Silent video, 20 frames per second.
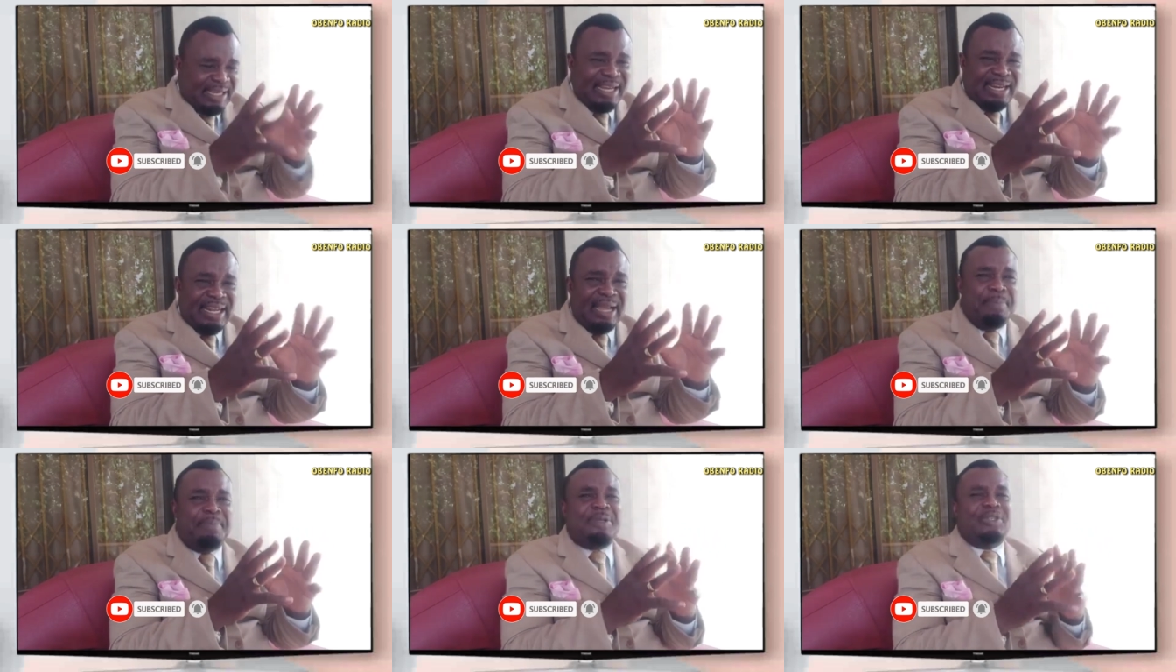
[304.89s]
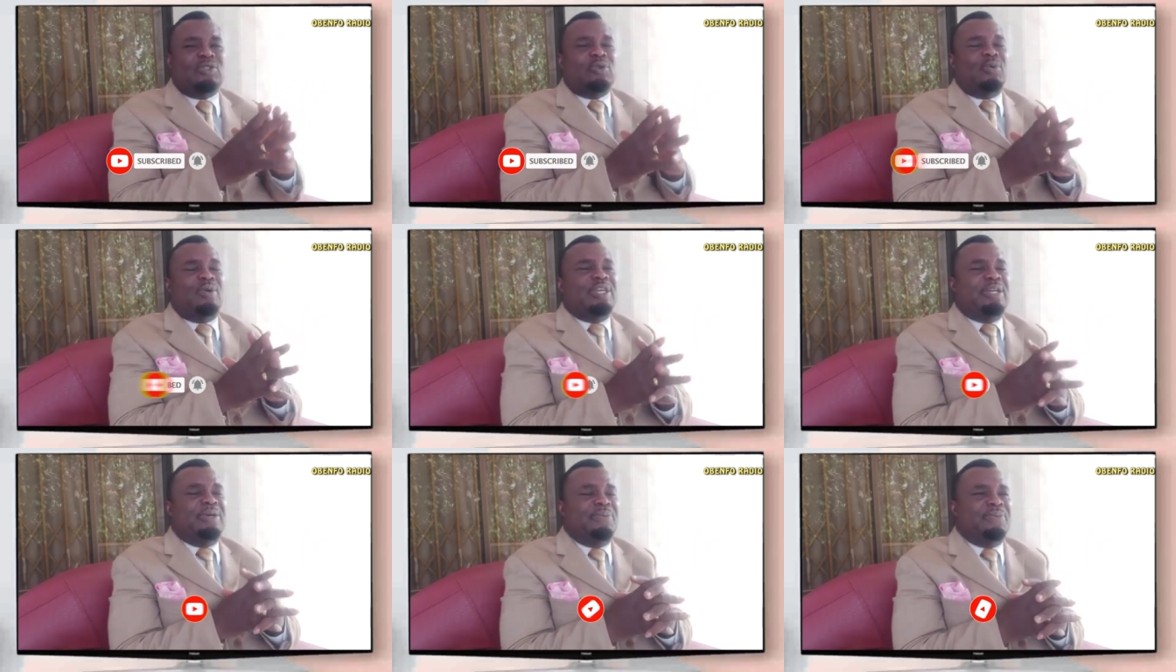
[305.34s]
Mumia called
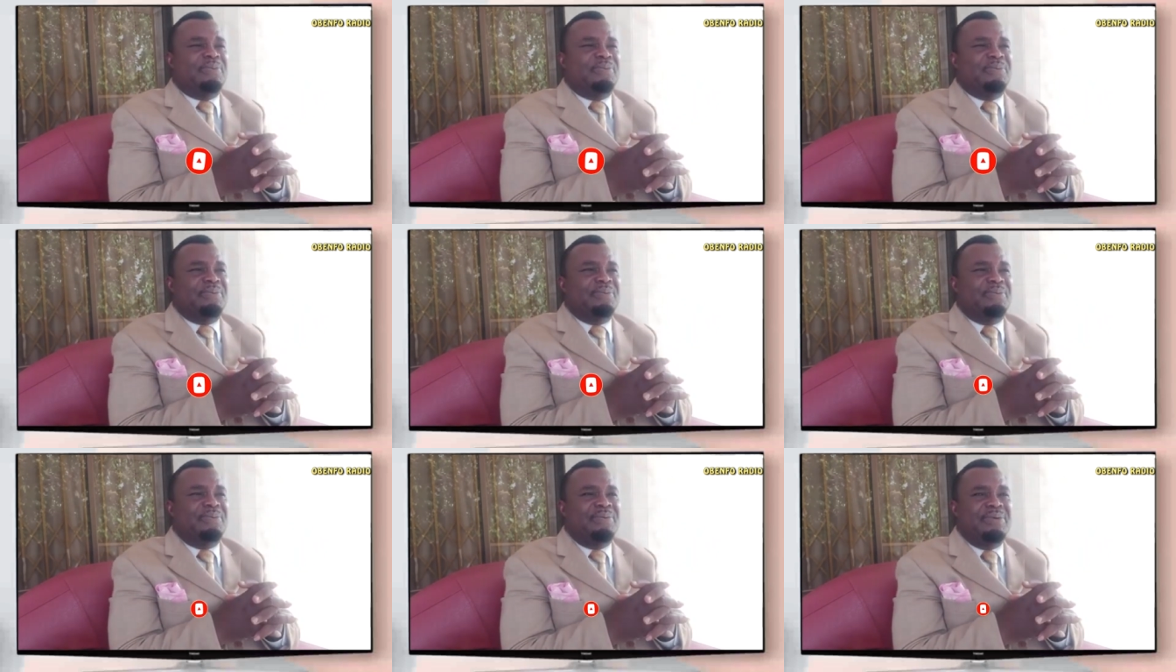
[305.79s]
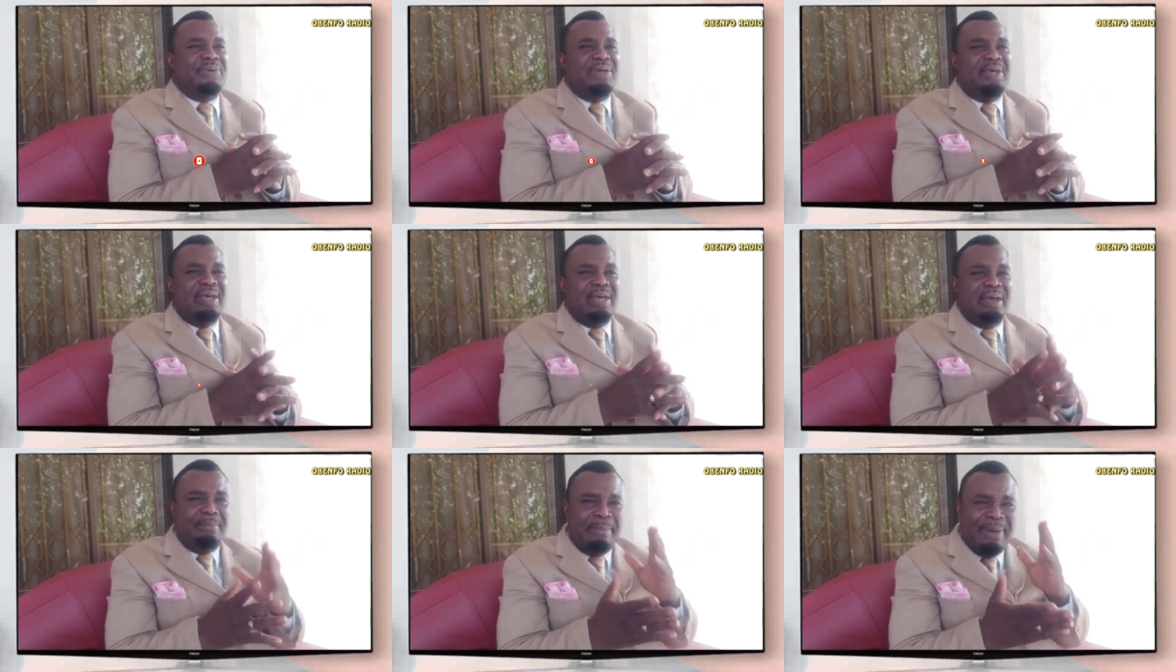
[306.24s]
Nyankote
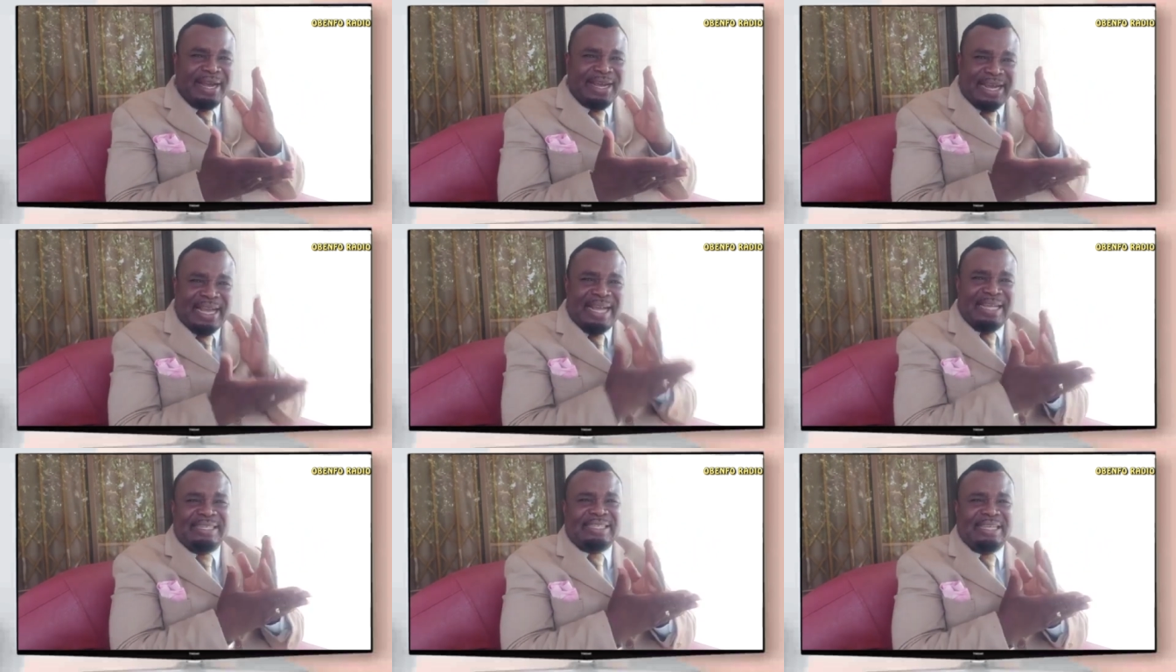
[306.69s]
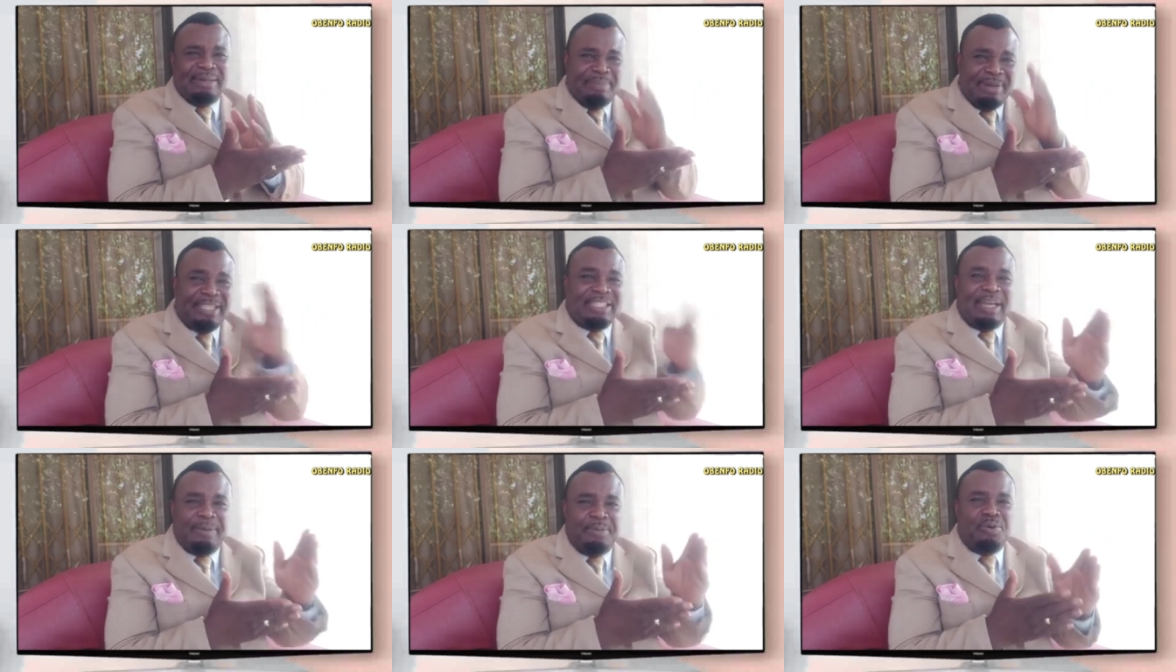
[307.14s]
Rabboni
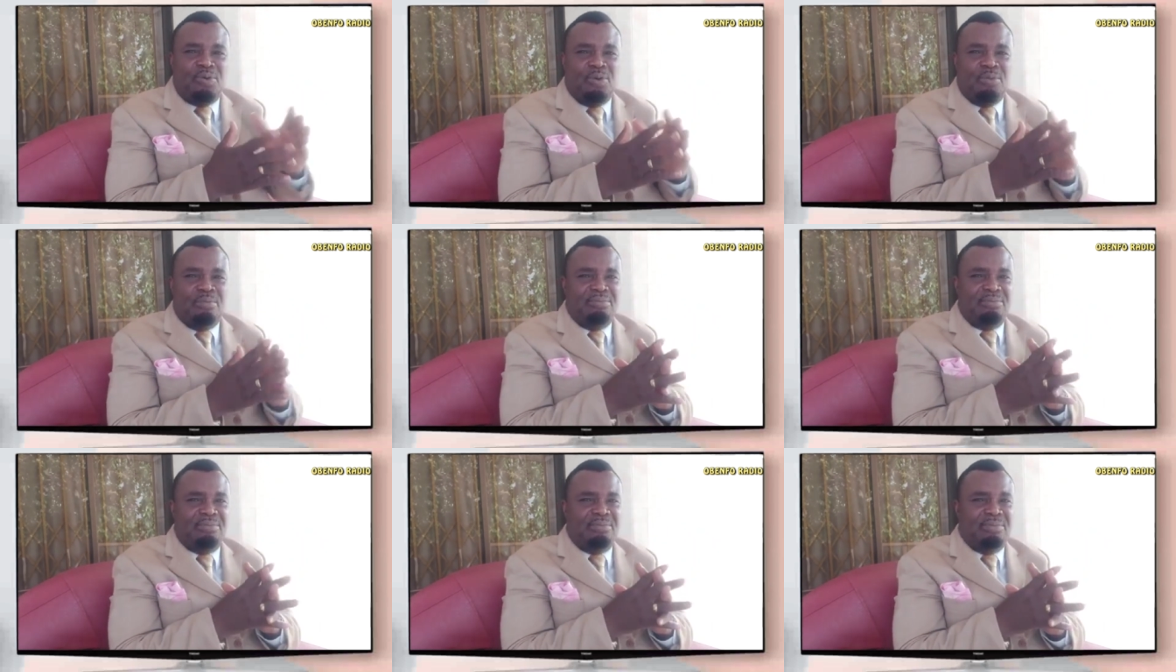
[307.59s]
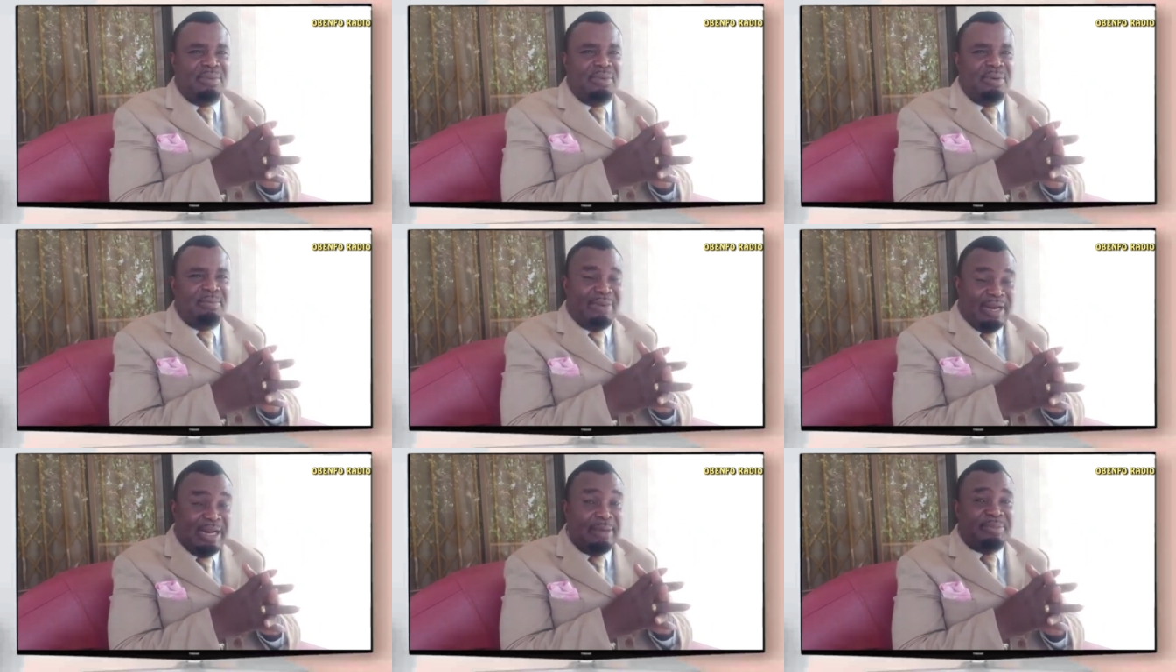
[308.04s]
Joshua Ejei. Aha, I
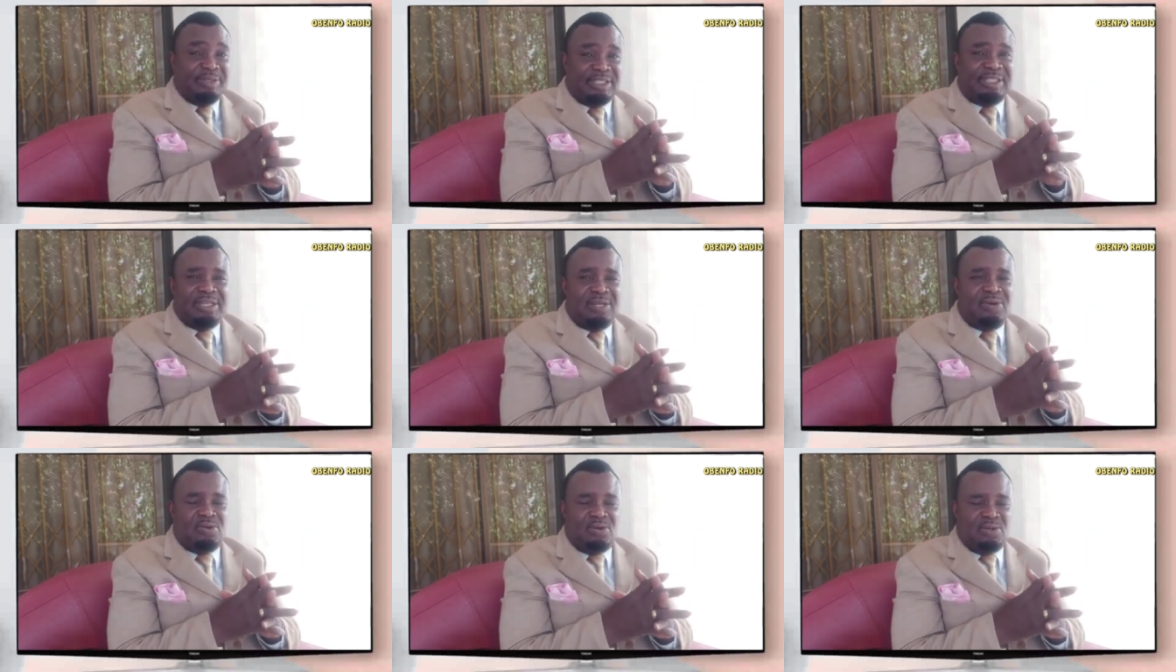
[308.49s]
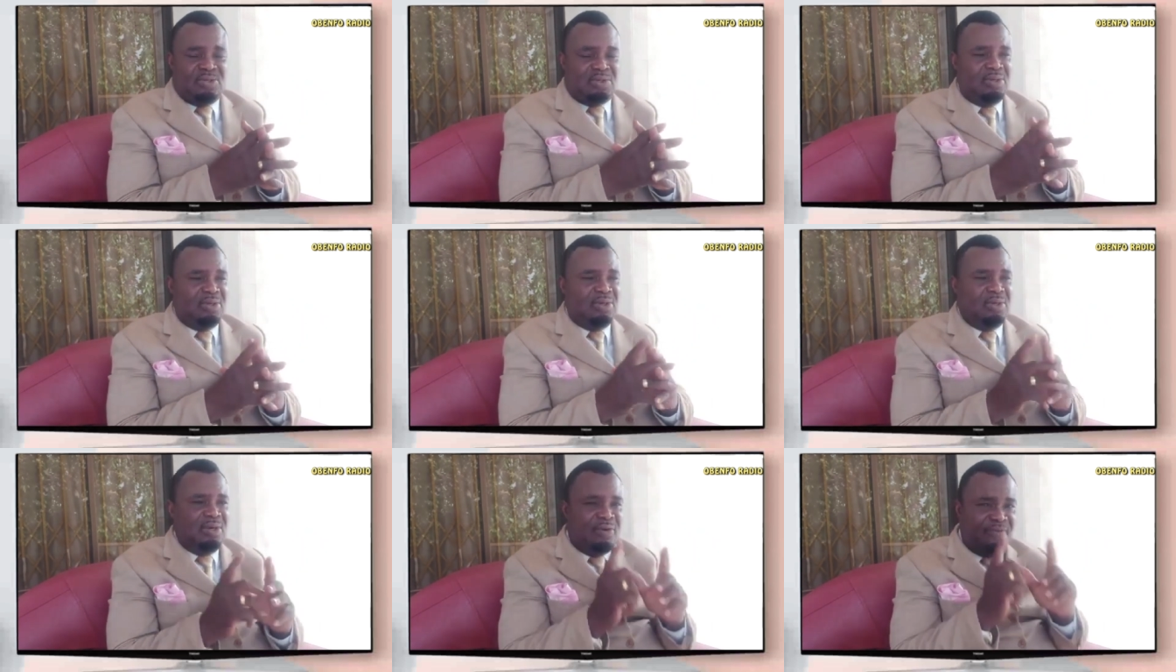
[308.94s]
OBENFO
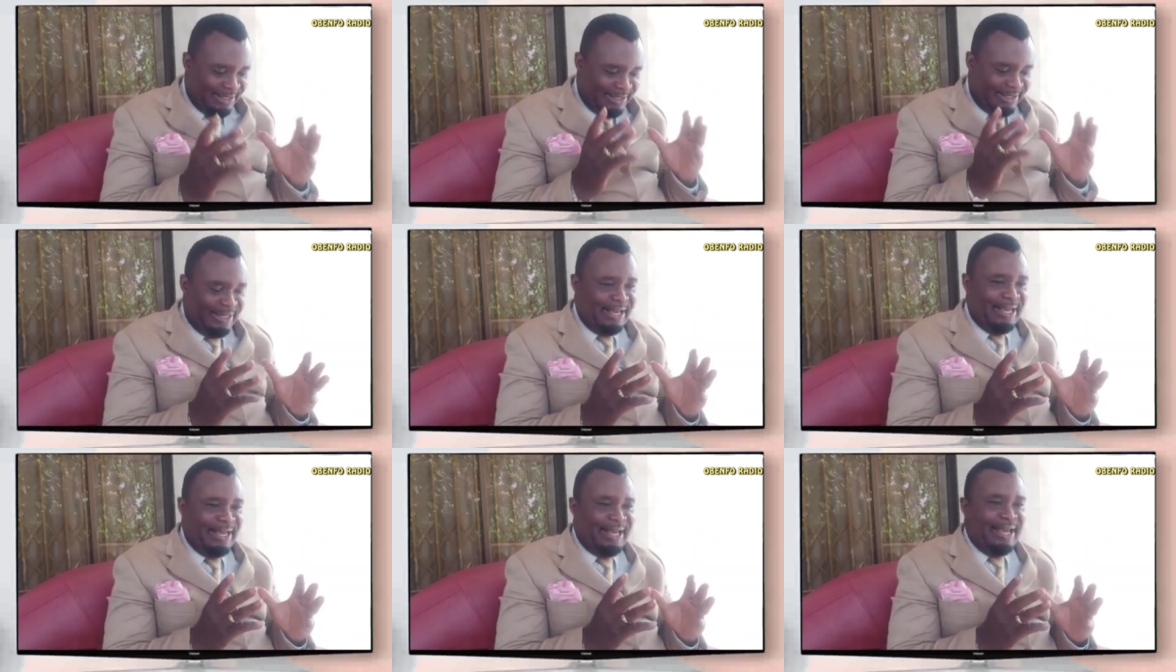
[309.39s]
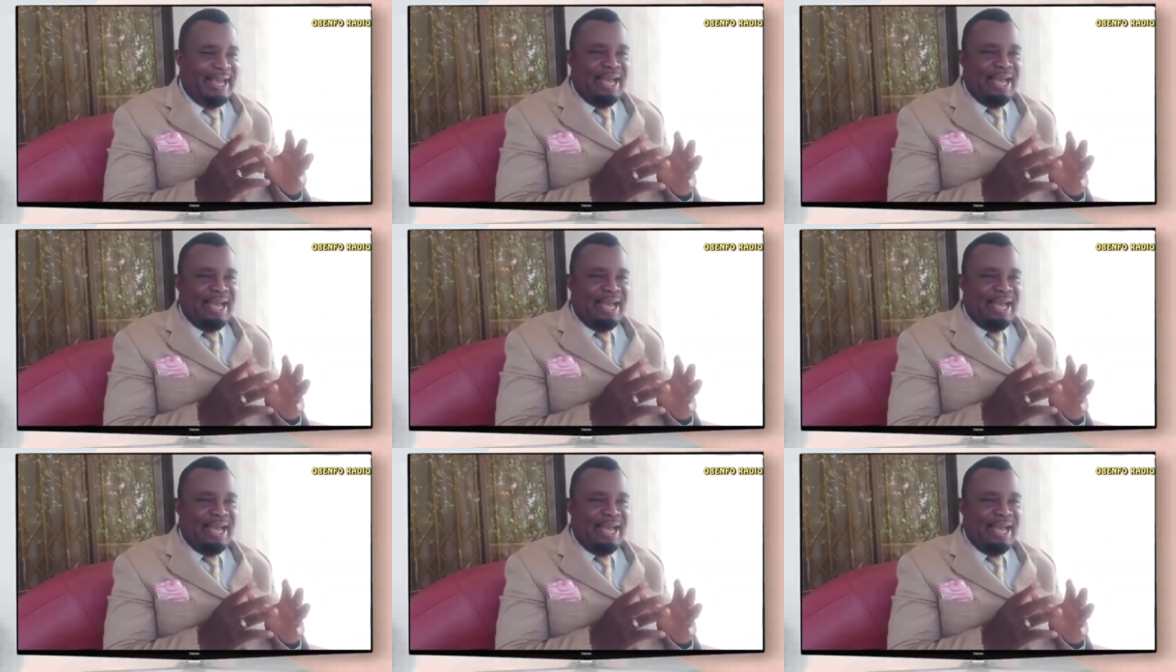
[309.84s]
RADIO. I say,